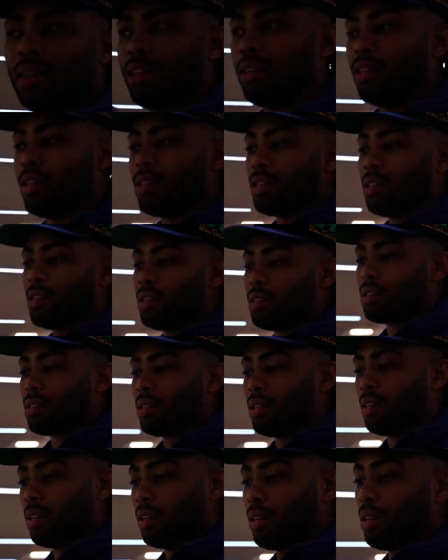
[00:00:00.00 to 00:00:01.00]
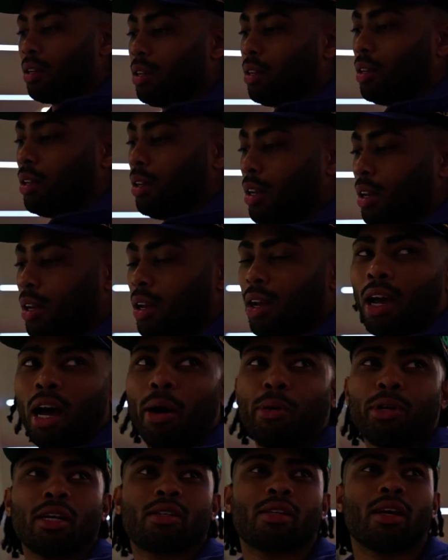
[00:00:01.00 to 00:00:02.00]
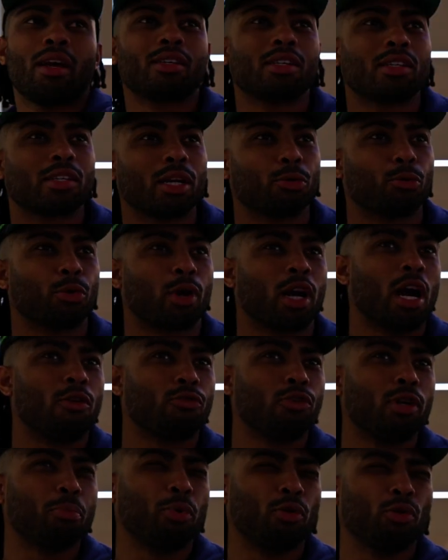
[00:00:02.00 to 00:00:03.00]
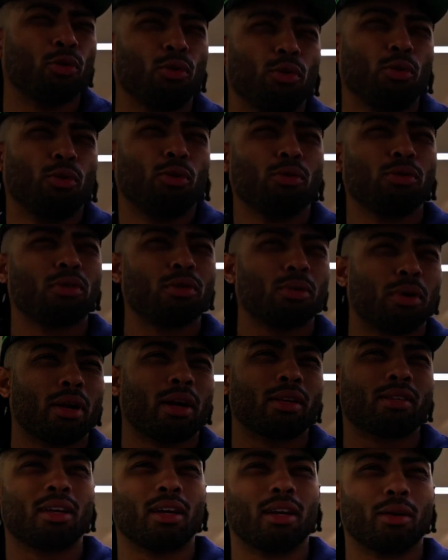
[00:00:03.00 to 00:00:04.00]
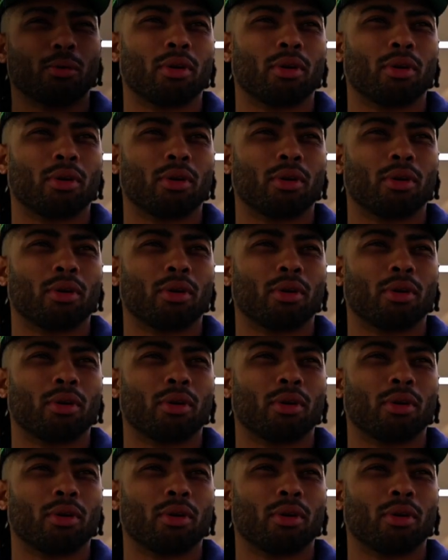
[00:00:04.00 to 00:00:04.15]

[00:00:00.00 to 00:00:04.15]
This is, how would y'all say, is this like recovery pools? What I say?